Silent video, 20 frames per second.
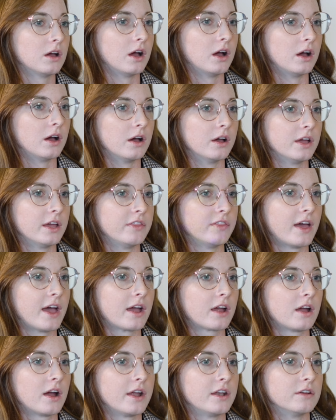And
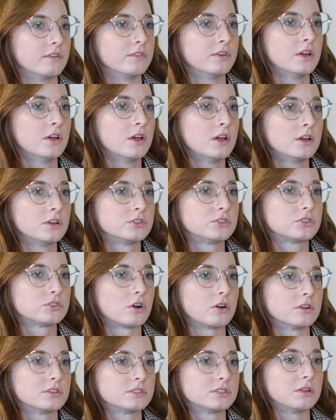that kind of
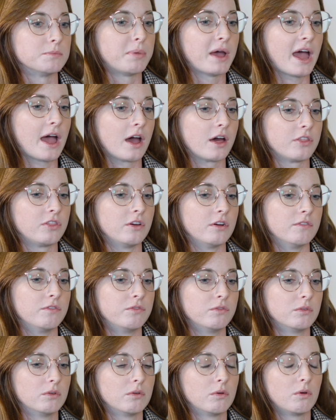starts the path
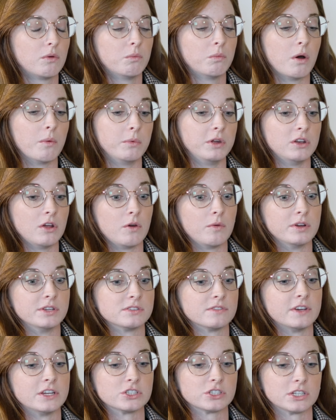of what we know
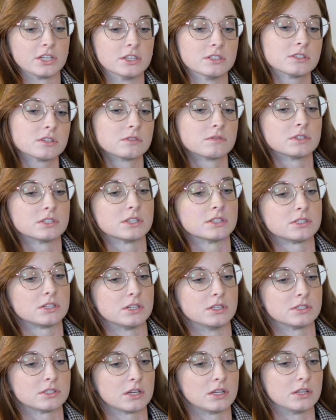as eventually insulin
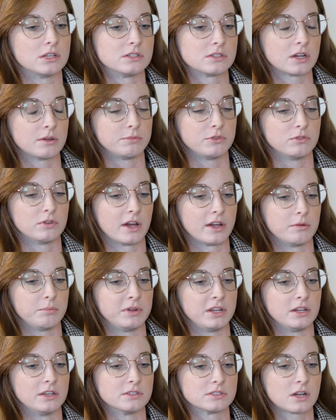resistance and then type 2
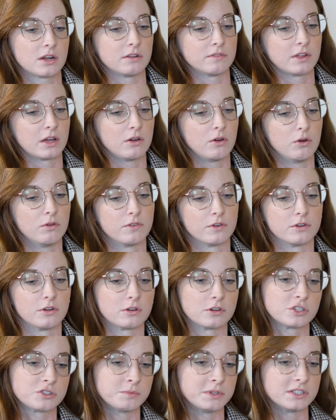diabetes, kind of that
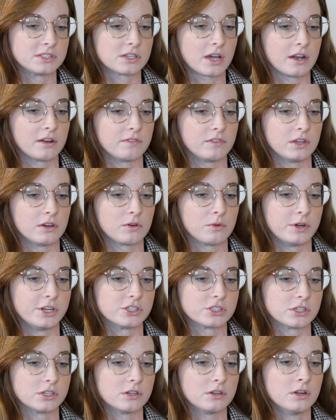overnourishment side of the
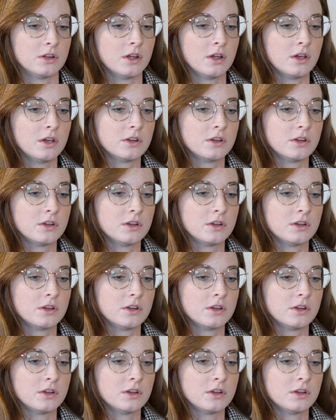equation.